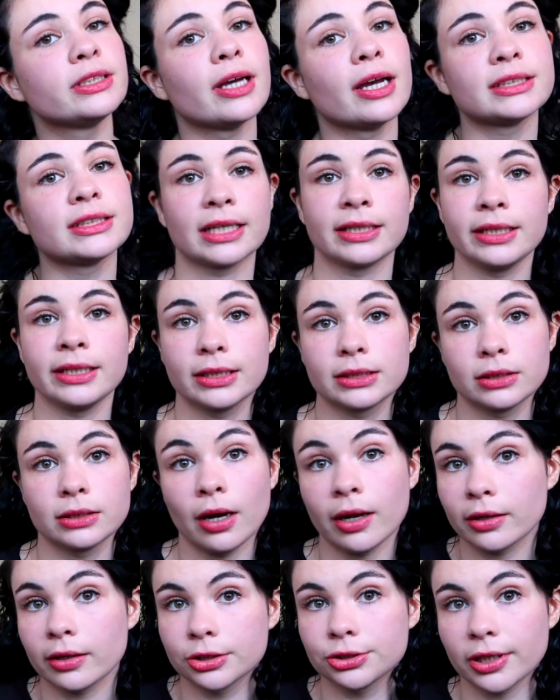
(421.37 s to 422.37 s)
does, and he's
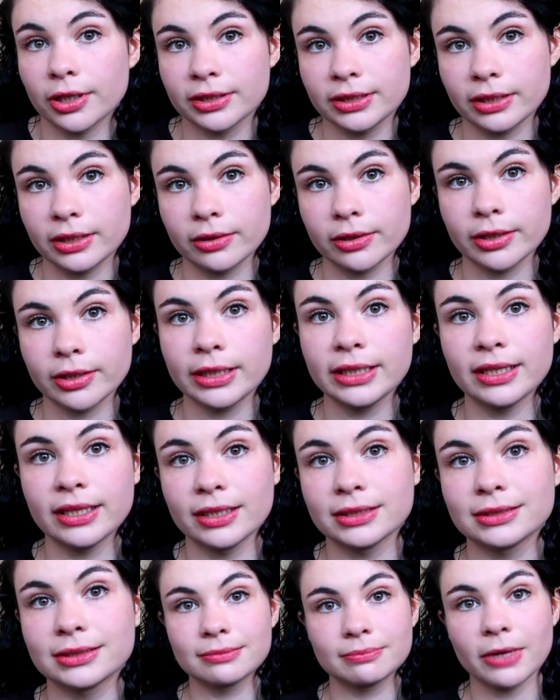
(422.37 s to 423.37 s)
not a drug dealer. He
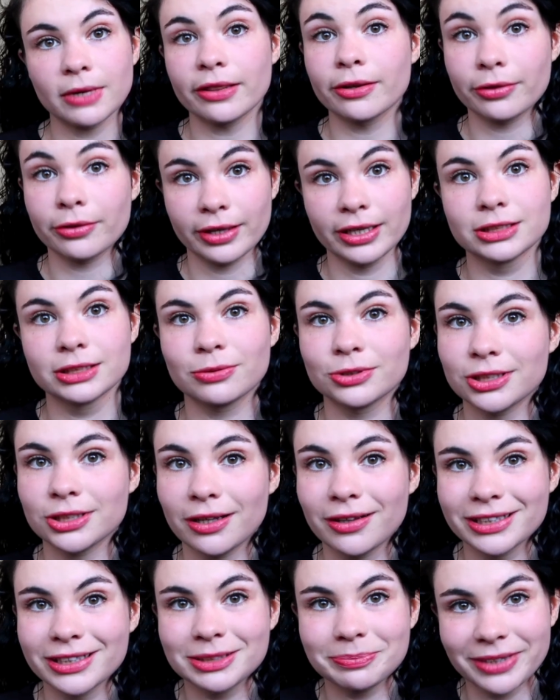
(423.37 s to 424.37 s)
does other things, which
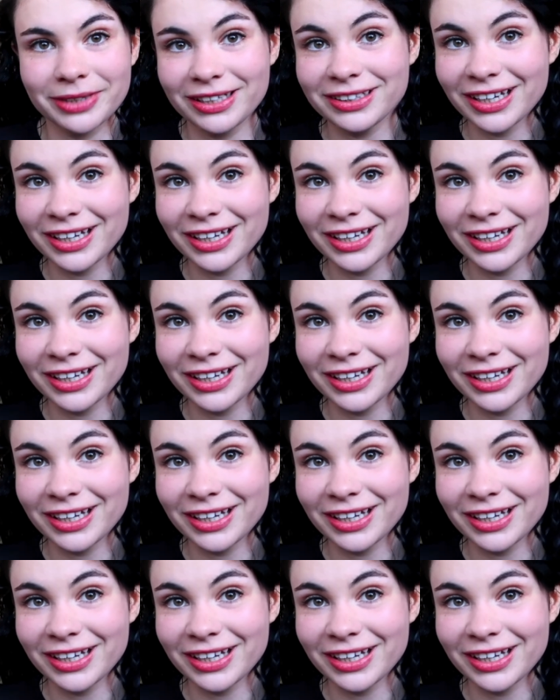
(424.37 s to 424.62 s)
I'll explain